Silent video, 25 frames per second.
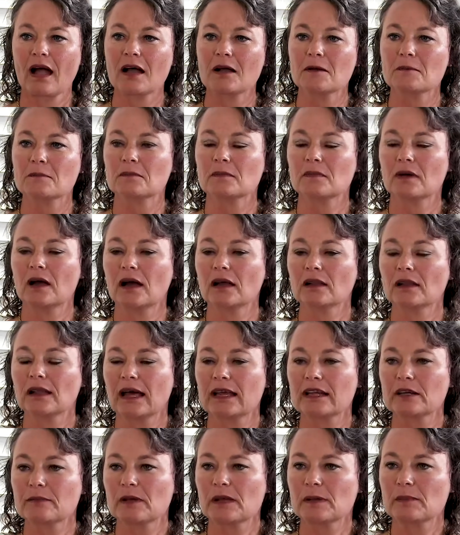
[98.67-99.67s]
A
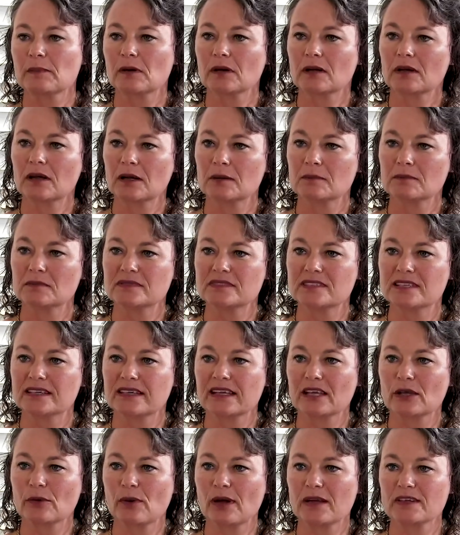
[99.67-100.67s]
lot of people come
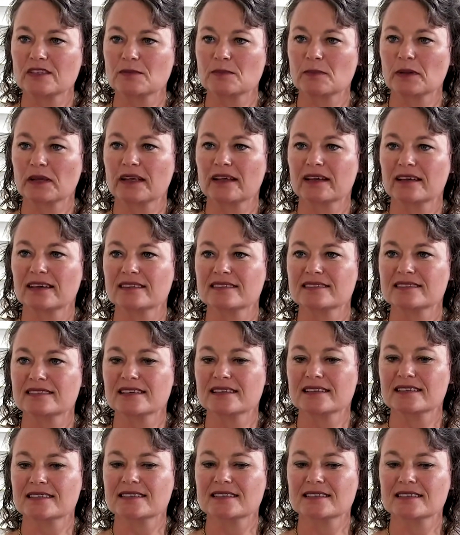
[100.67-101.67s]
to Key West
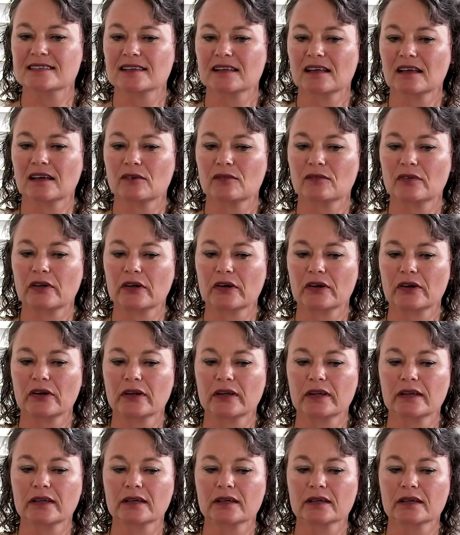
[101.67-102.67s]
because it's a
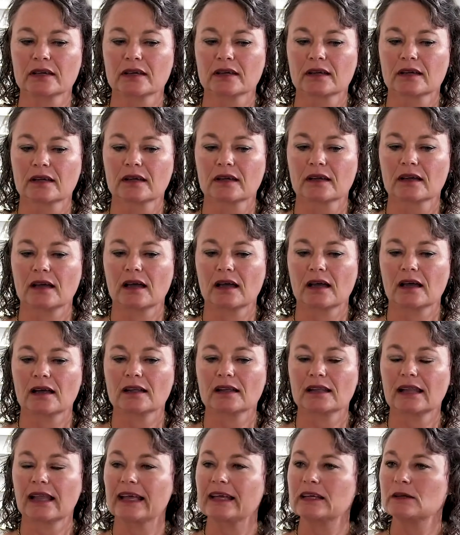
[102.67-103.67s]
very
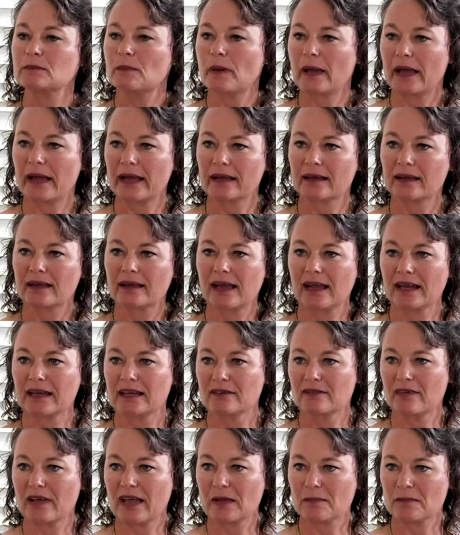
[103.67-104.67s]
laid-back
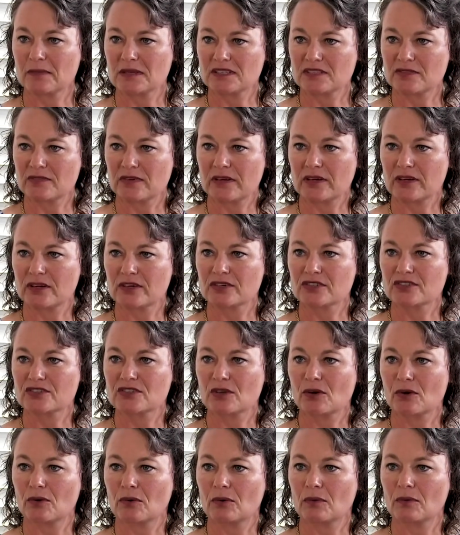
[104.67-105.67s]
kind of atmosphere.
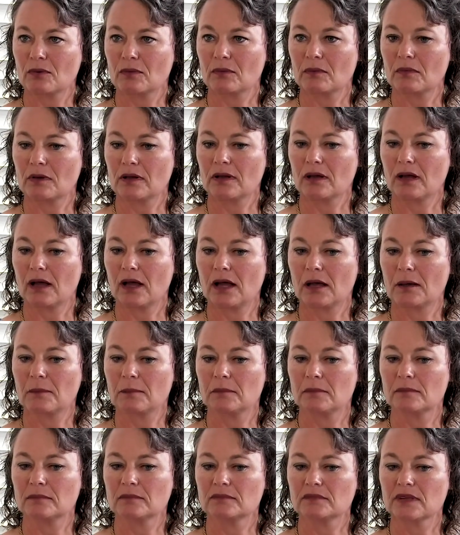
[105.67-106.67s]
So
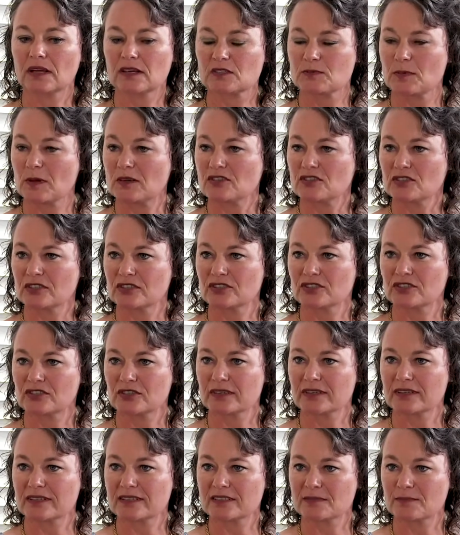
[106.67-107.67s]
especially
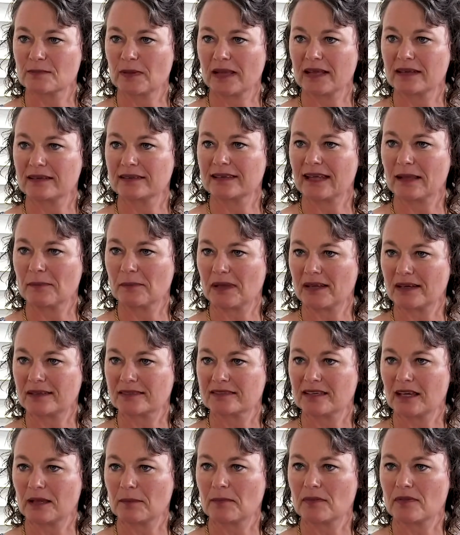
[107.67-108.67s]
during this
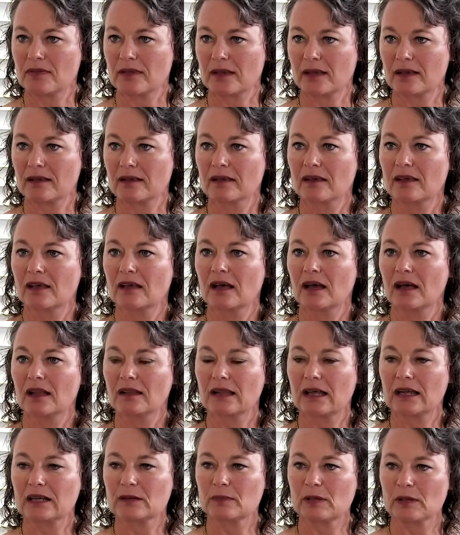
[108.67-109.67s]
pandemic type thing,
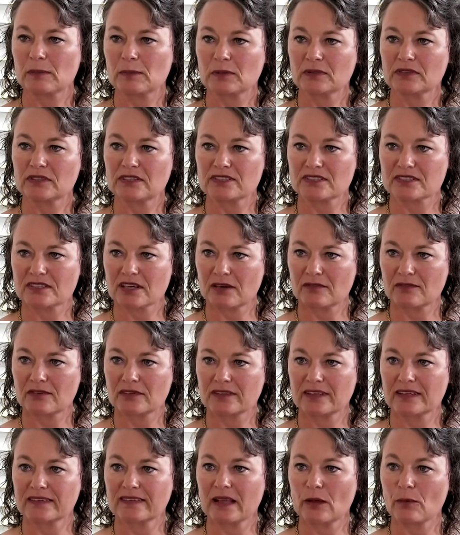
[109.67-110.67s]
a lot of people
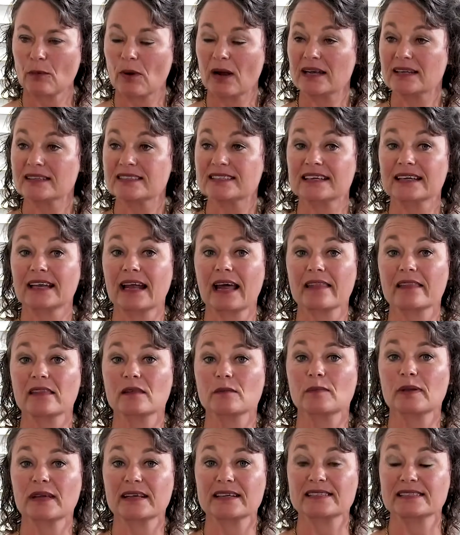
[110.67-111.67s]
discovered that they wanted to get out
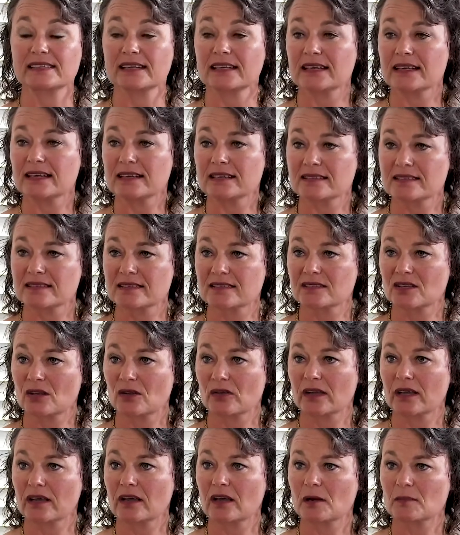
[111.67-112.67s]
of the big cities,
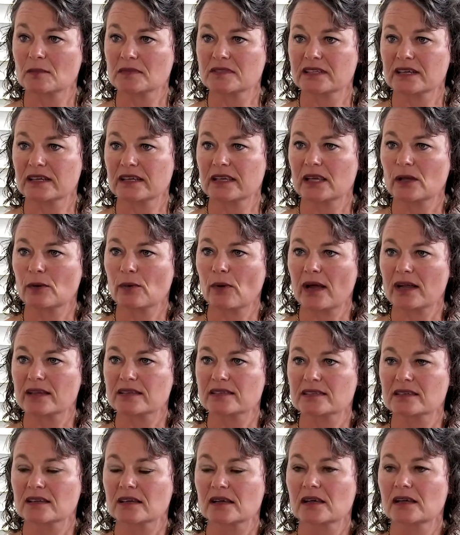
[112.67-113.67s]
so they come to Key
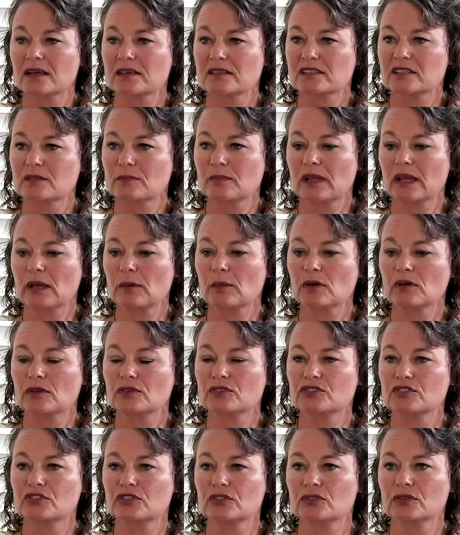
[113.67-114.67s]
West to be
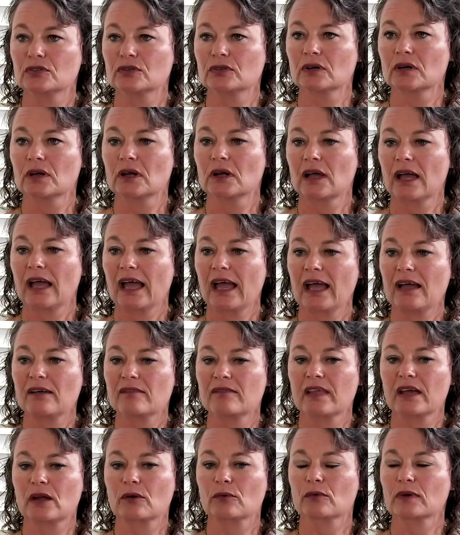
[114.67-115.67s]
able to
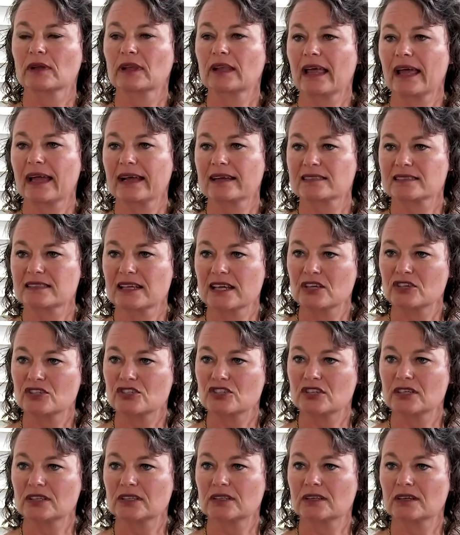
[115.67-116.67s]
have that
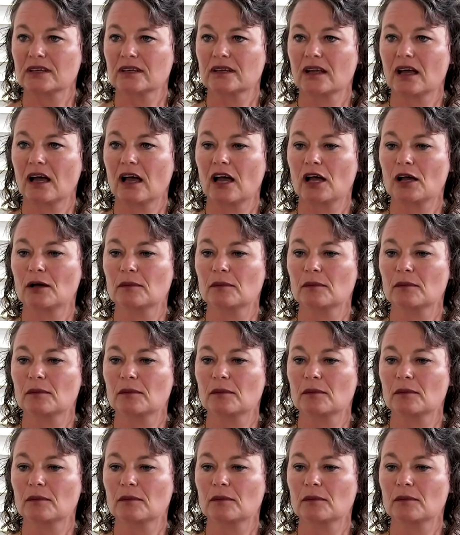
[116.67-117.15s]
relaxation.